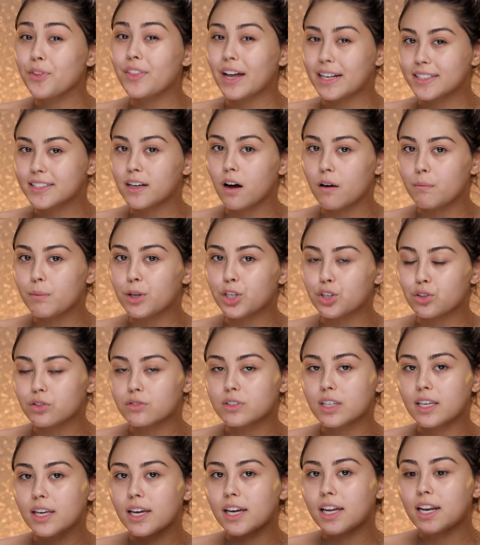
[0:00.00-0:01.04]
That's how I've been
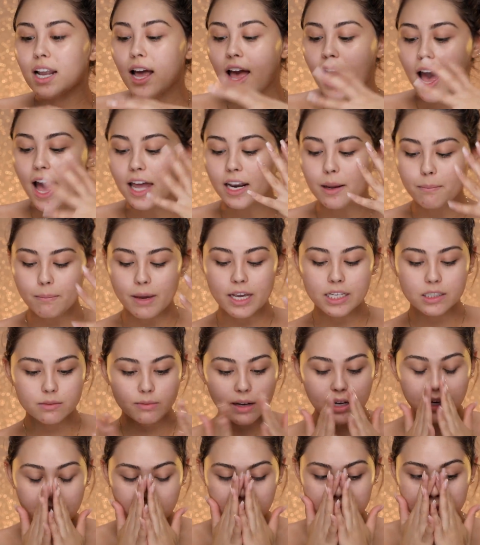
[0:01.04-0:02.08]
using it. And it makes
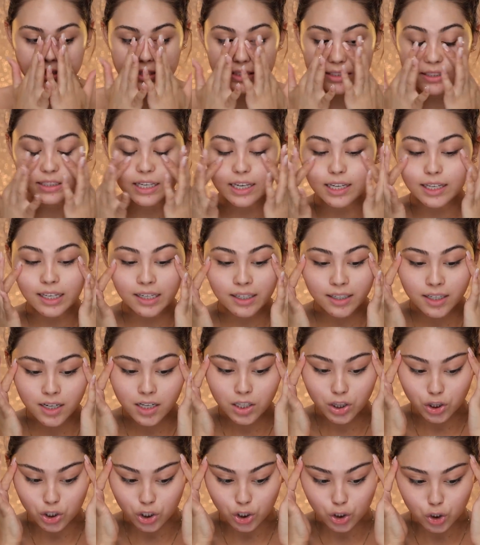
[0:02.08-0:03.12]
my skin
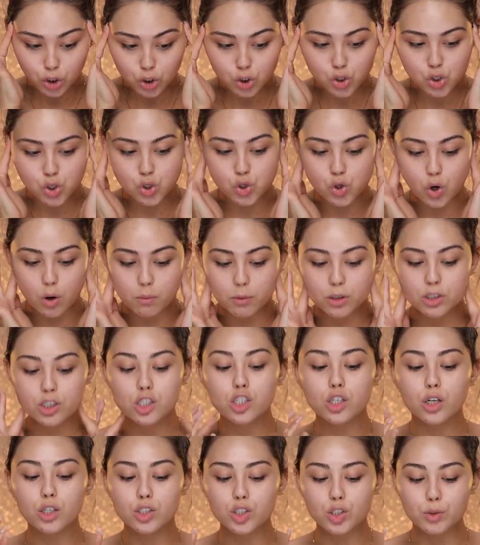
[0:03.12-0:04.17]
look so
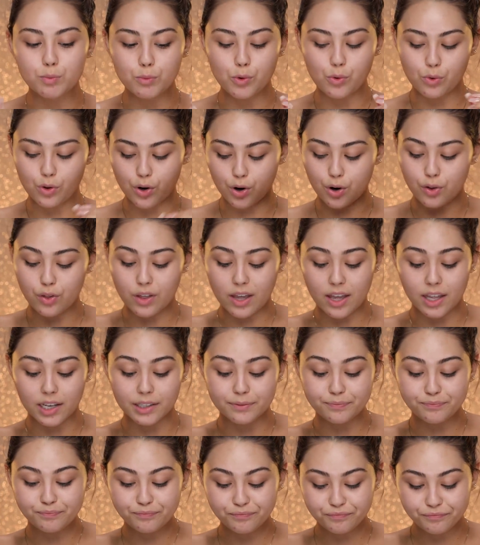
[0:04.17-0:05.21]
much smoother than
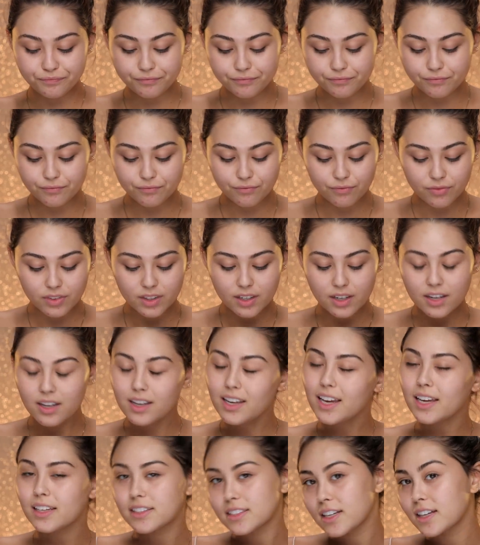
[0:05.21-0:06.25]

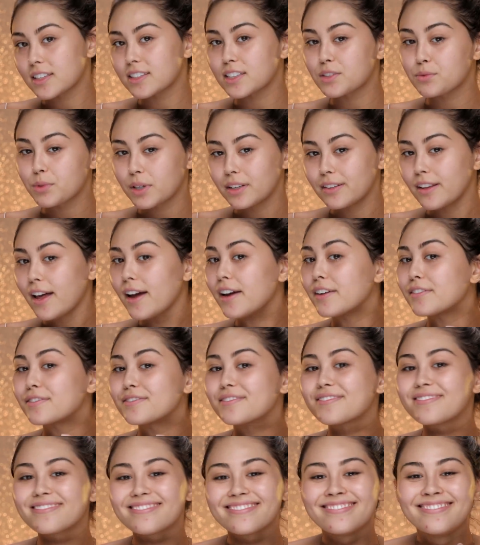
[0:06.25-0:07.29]
it does in real
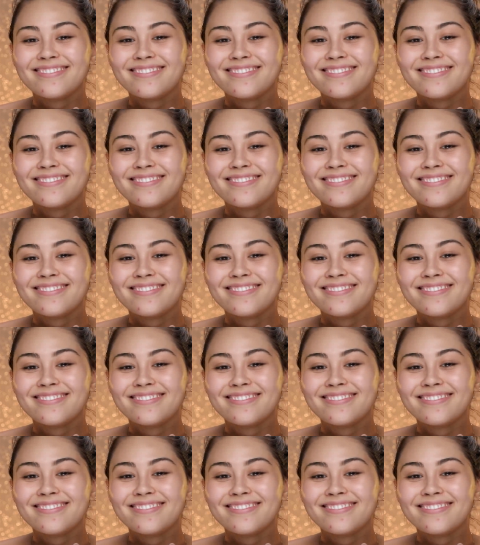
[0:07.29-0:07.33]
life.